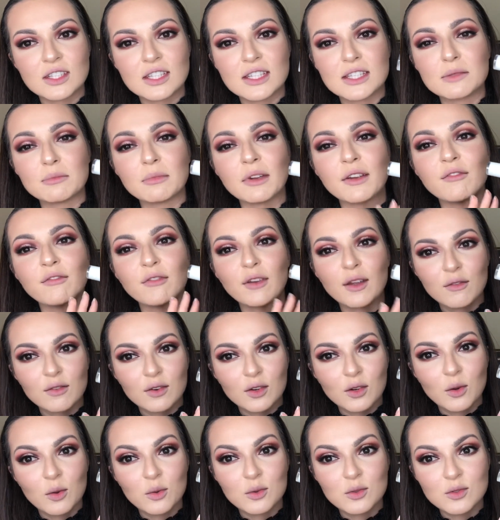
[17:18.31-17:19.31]
This is my
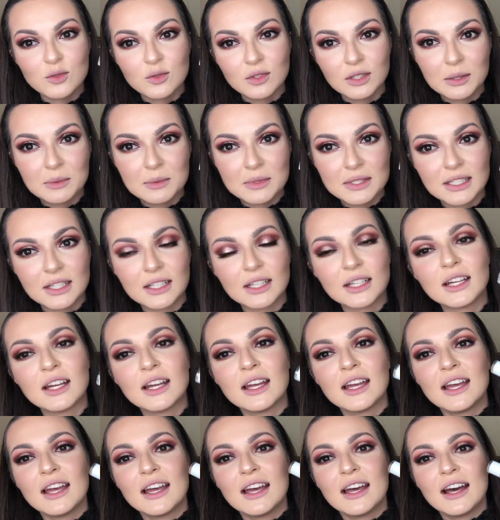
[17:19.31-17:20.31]
favorite go-to lipstick.
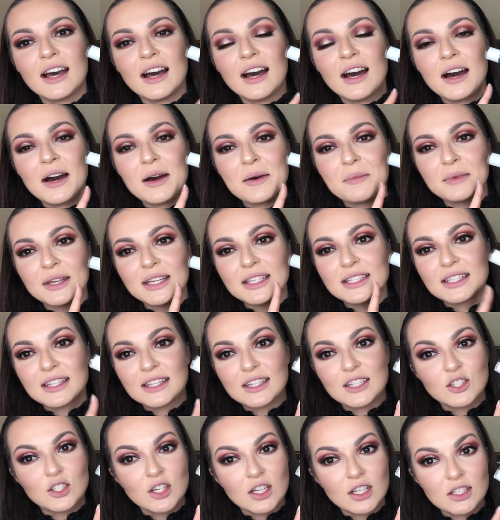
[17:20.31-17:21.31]
It's in
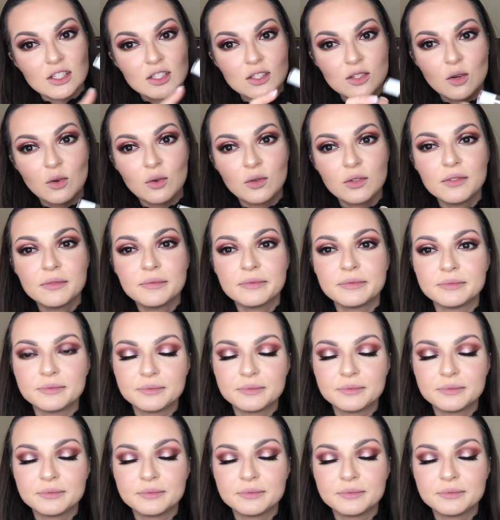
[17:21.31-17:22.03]
the shade Stone.